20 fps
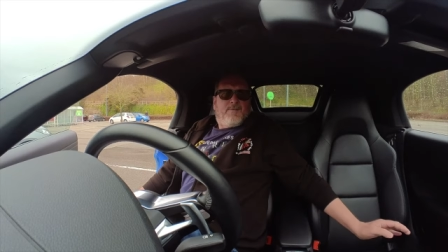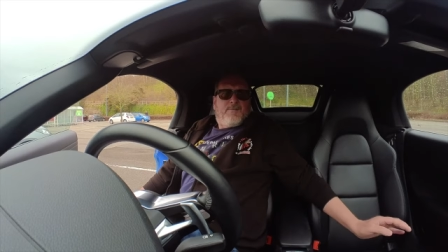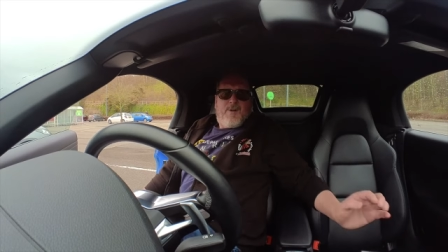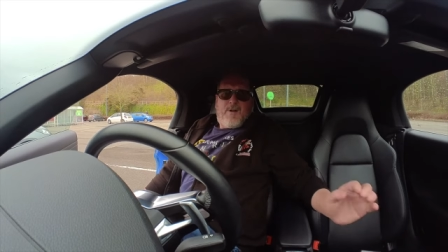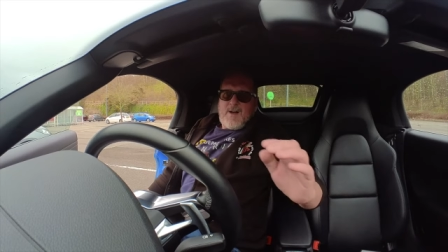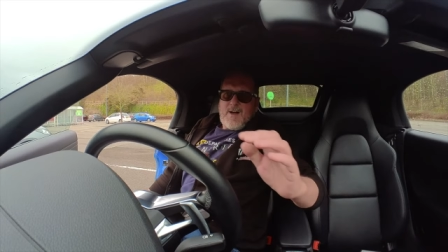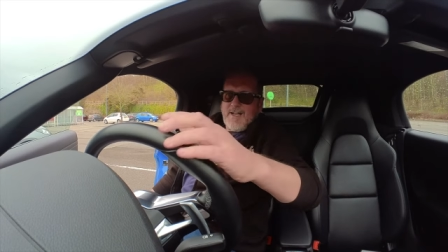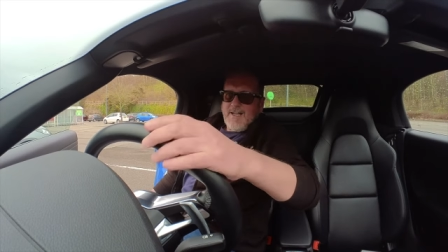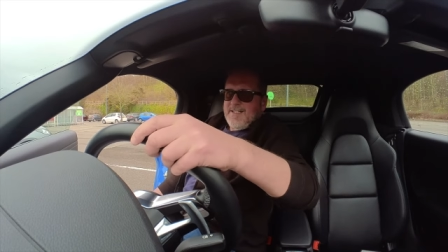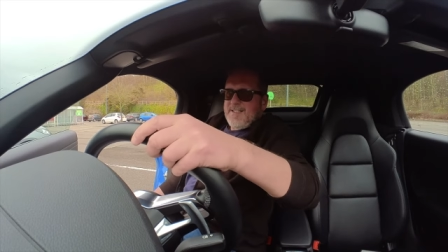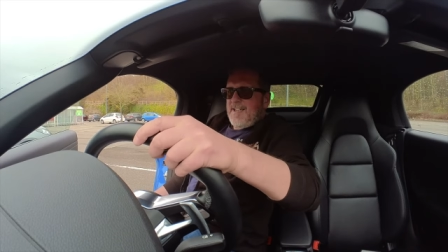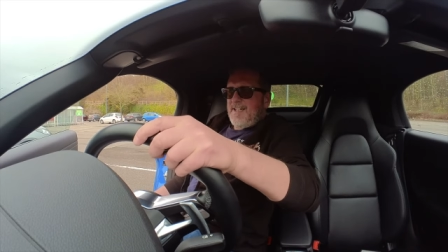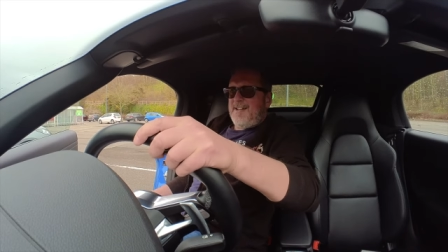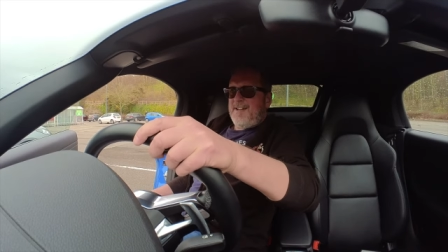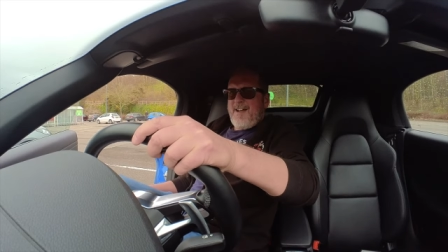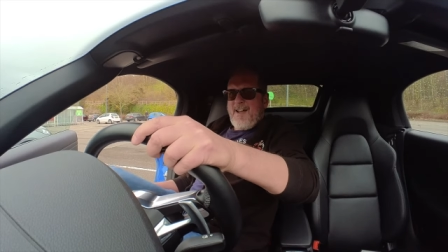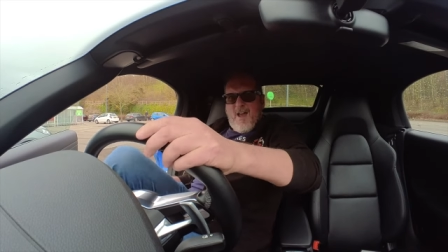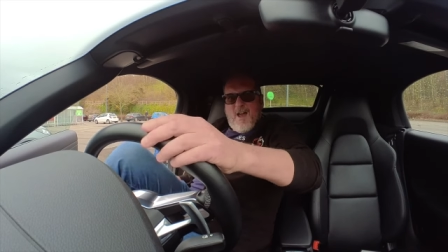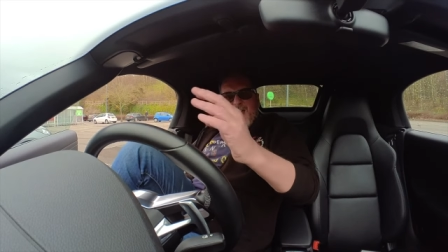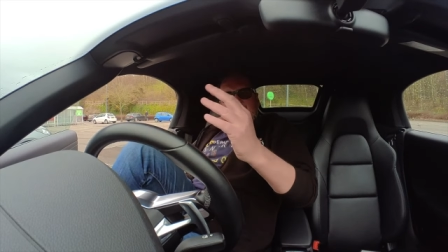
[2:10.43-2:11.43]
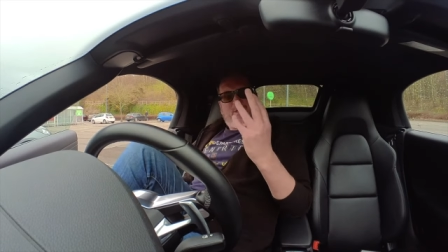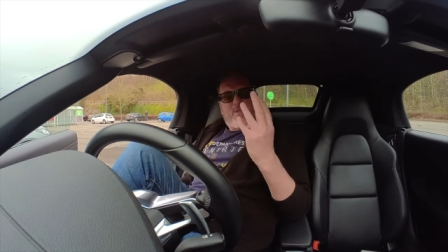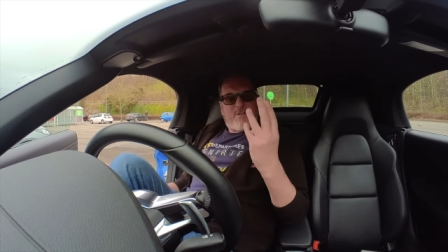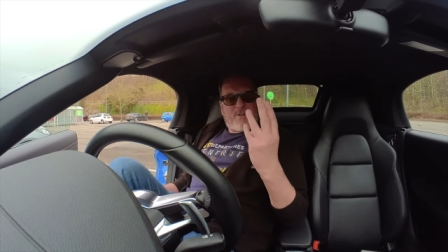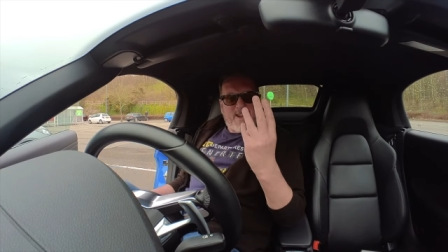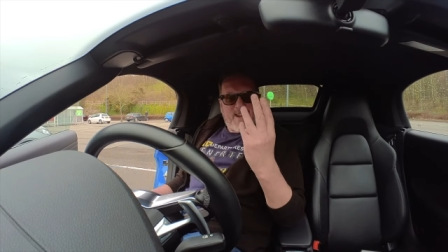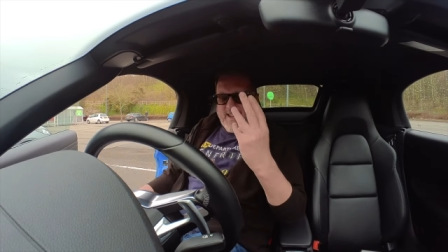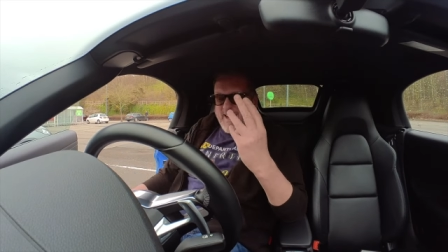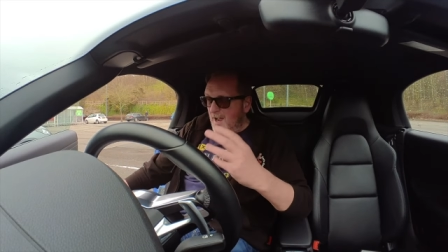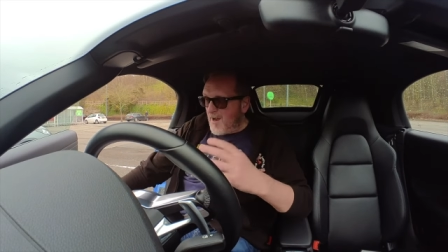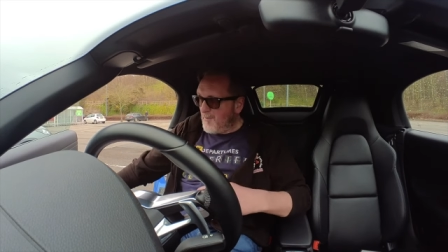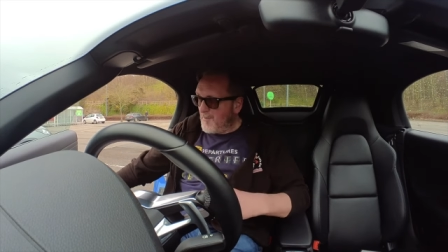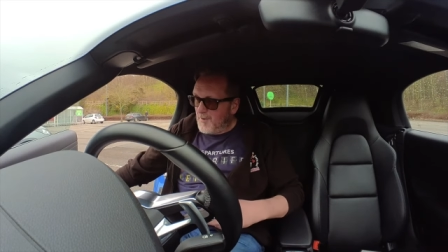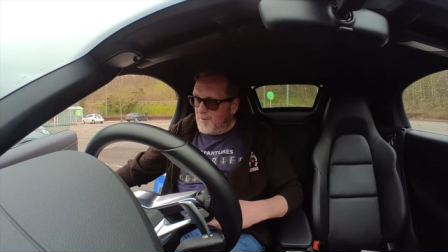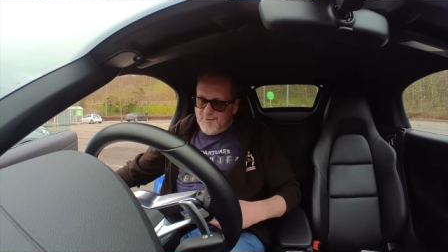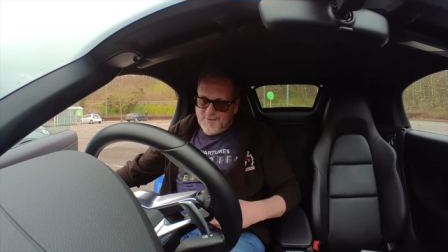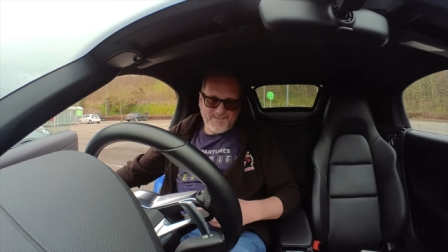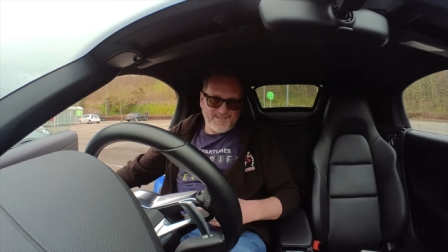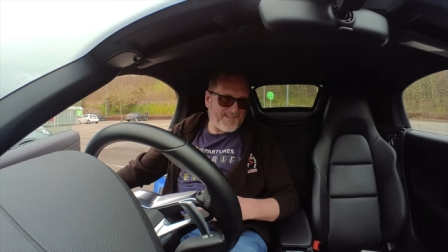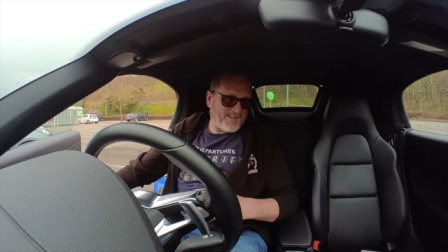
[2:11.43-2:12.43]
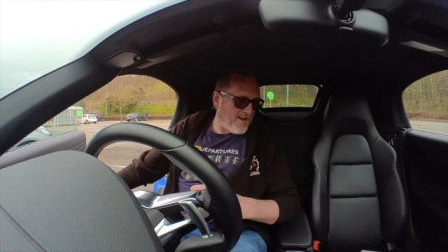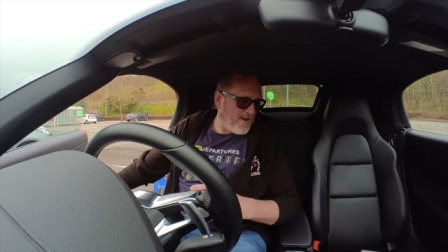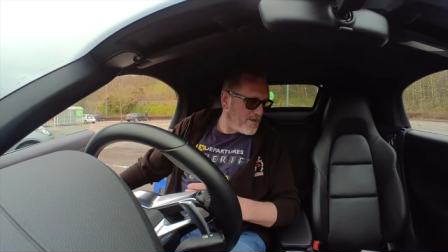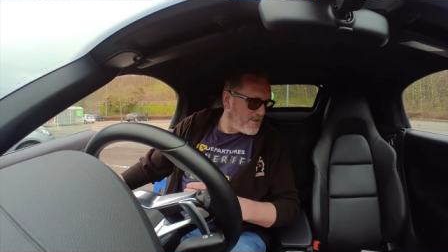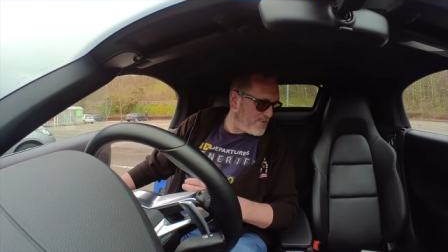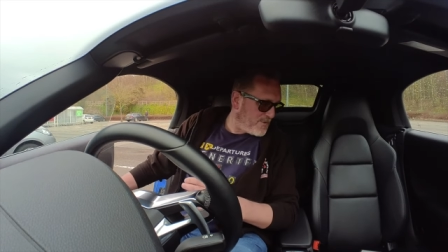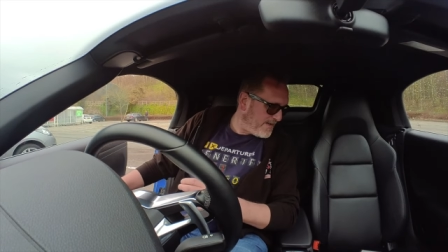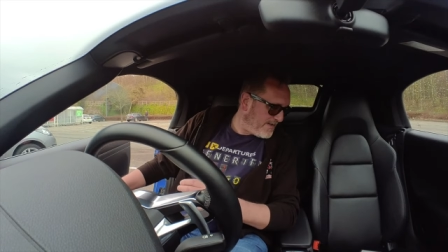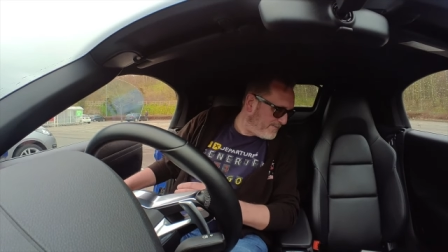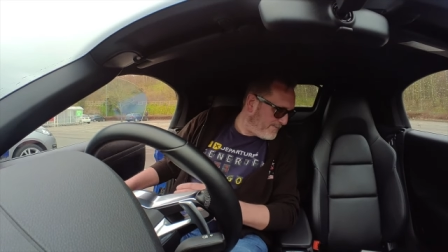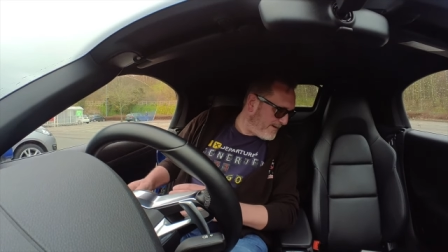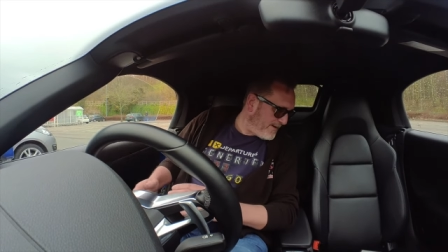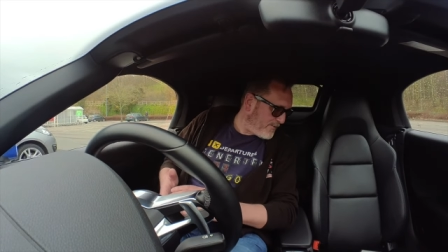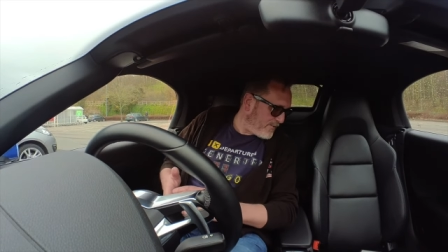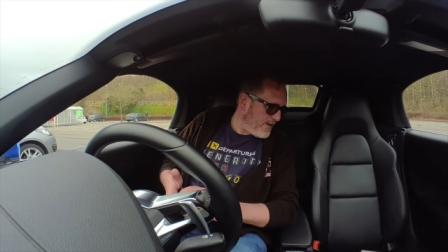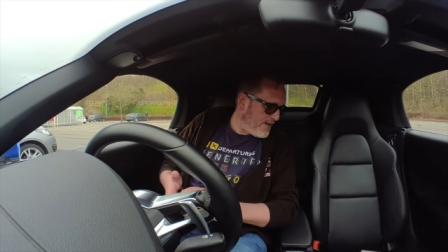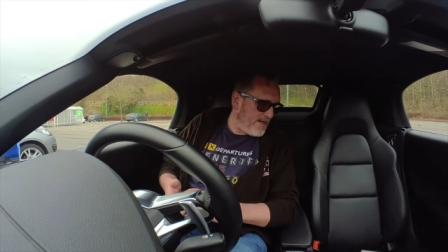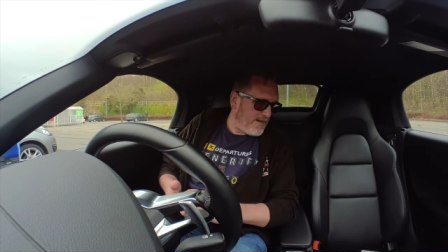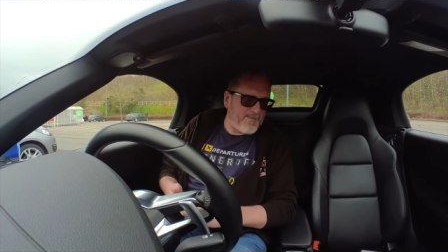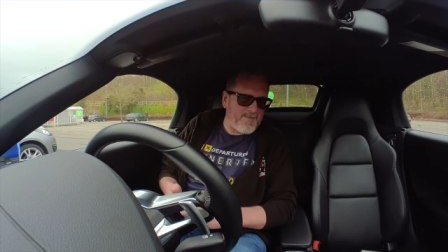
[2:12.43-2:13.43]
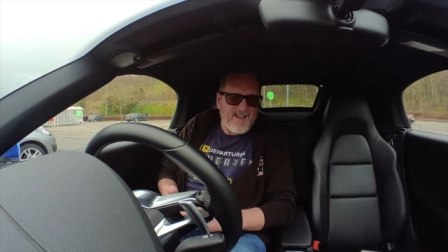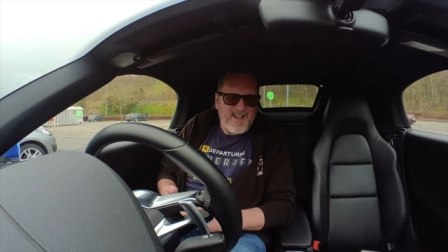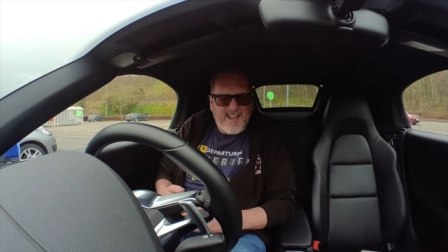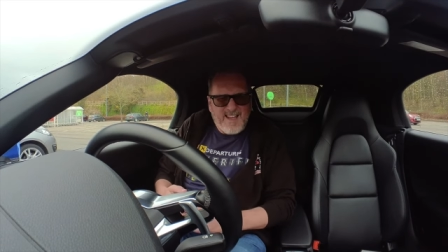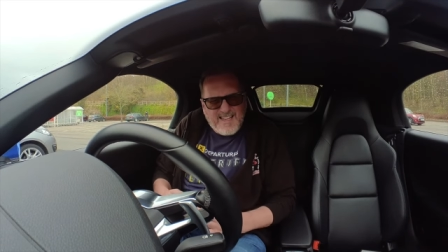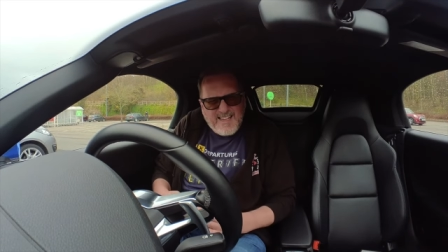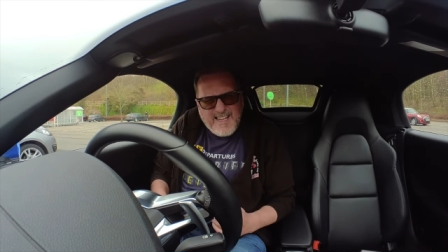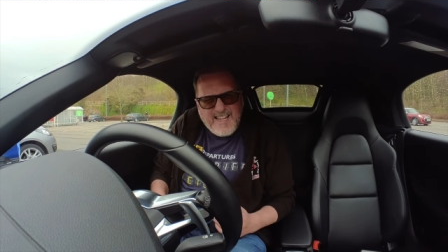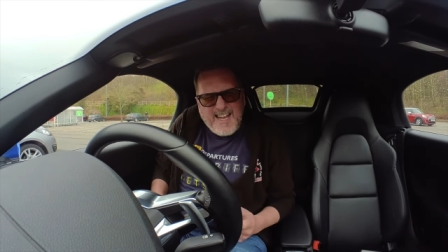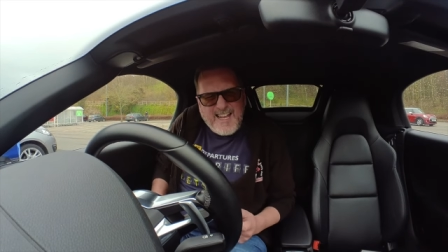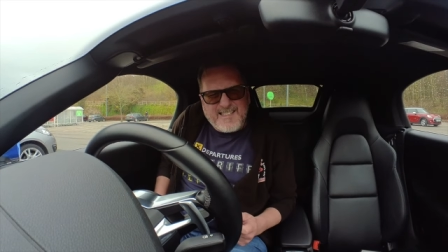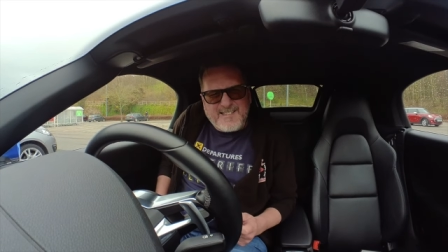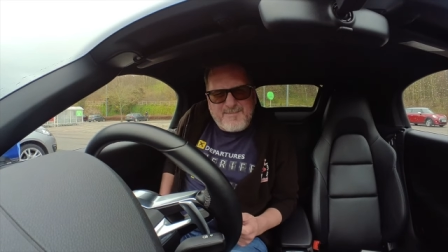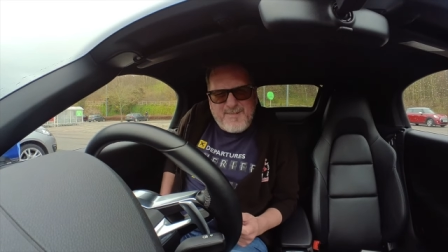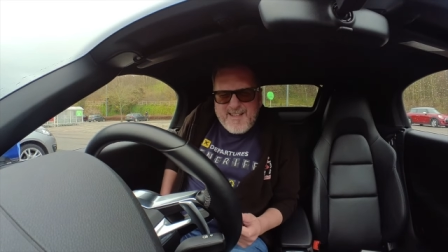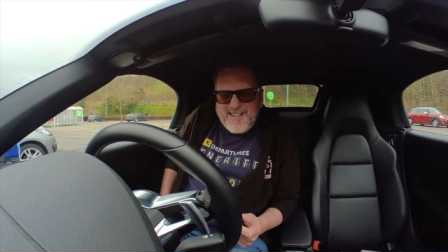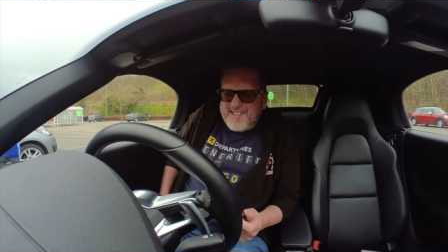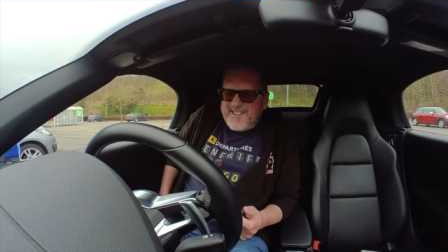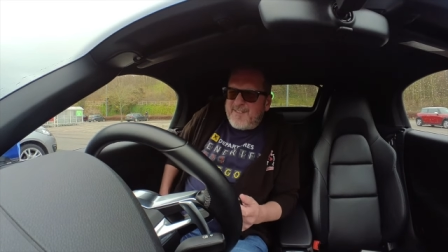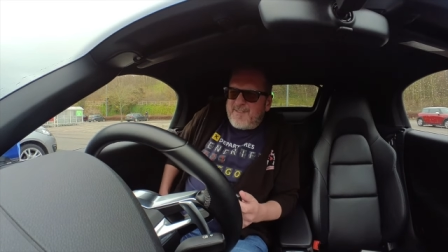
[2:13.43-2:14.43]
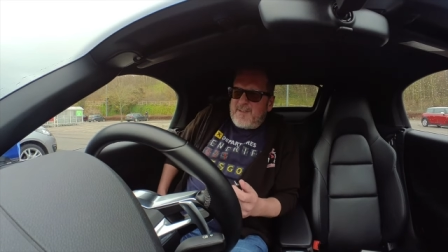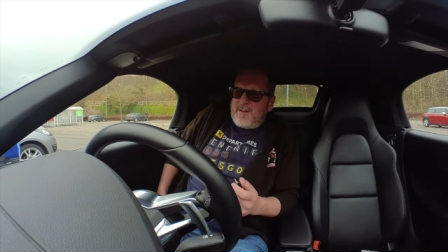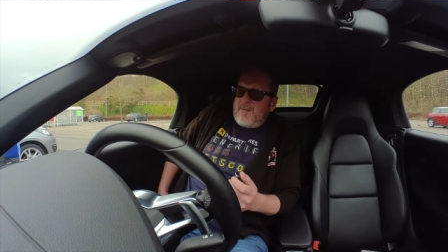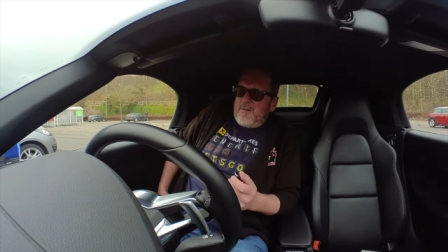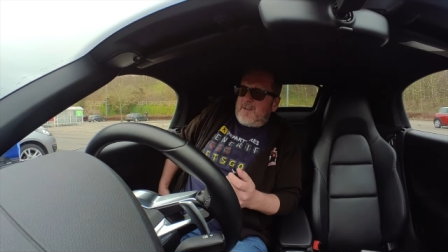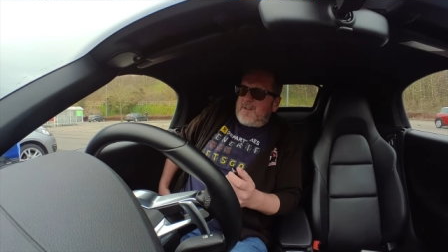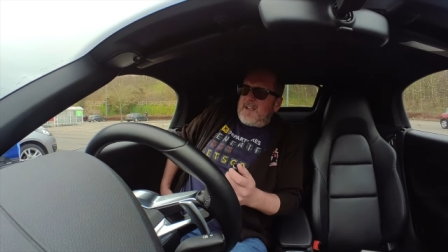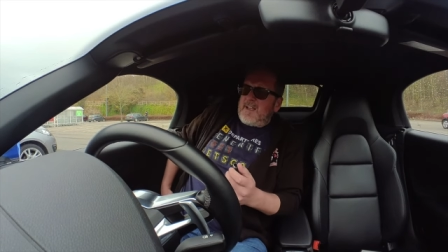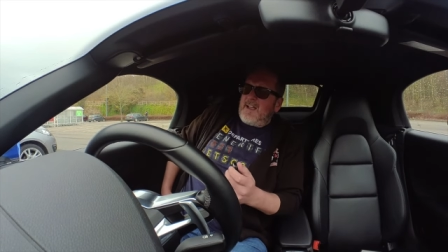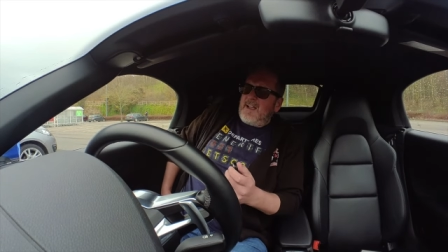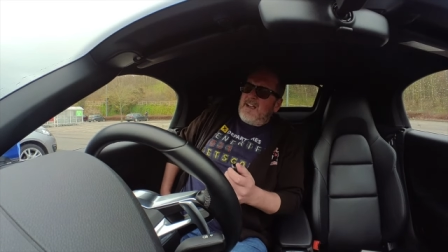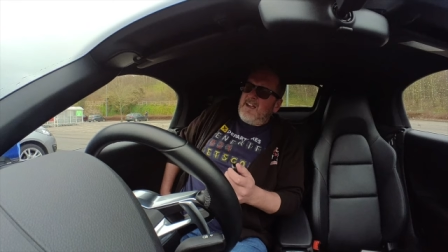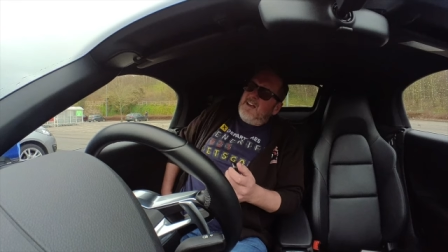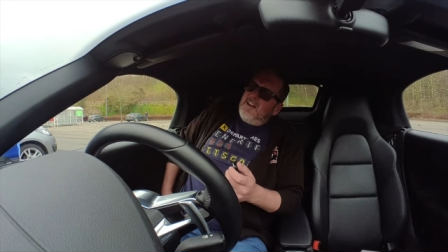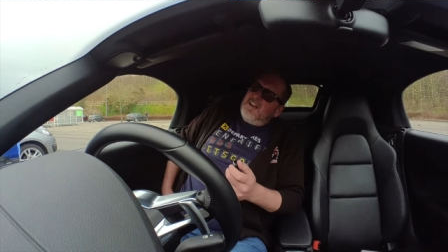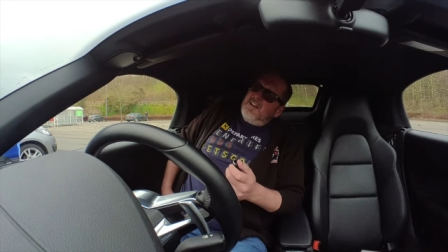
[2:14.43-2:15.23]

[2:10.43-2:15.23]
Right, three donuts, Krispy Kreme. They're expensive though, aren't they?